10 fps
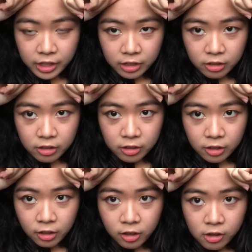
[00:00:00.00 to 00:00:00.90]
hair
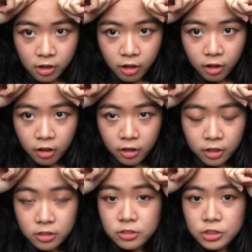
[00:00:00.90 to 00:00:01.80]

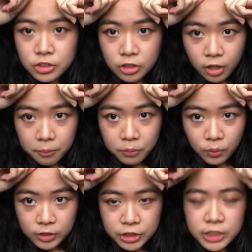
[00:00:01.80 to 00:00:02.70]
on the top
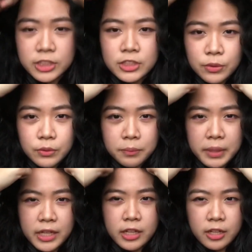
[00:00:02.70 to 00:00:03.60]
portion, so it will
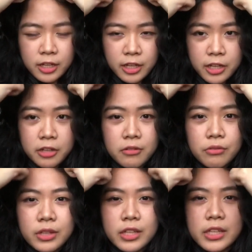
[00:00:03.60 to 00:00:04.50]
make it
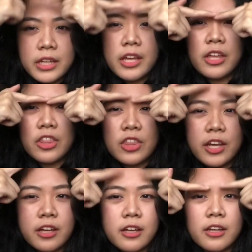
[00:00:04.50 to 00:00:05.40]
really
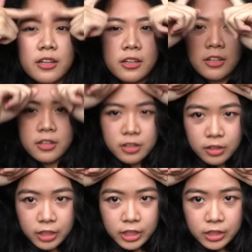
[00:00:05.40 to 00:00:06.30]
thick
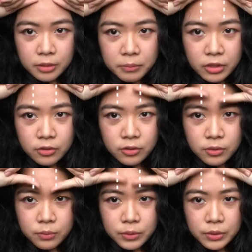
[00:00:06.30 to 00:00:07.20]
in the
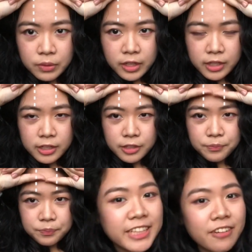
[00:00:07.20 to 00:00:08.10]
middle when you cut it.
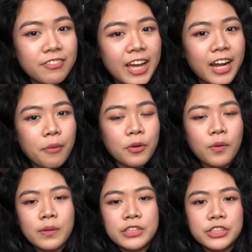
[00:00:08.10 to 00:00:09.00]
Instead of that, I'm
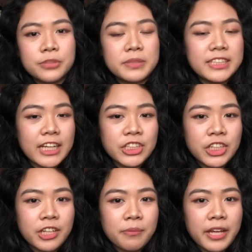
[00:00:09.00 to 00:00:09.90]
going to be
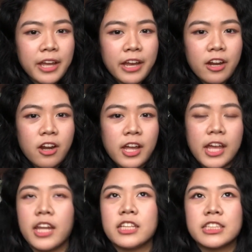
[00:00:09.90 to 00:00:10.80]
sectioning my hair
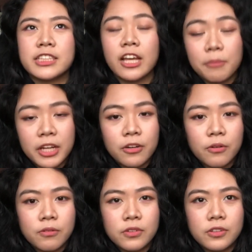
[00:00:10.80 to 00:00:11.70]
in a
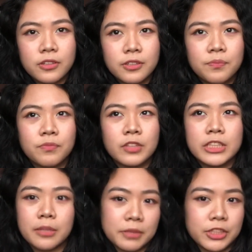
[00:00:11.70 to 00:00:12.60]
semi-oval,
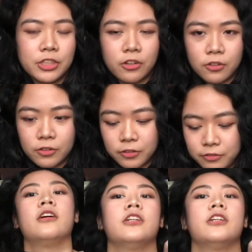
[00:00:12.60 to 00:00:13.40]
semicircle.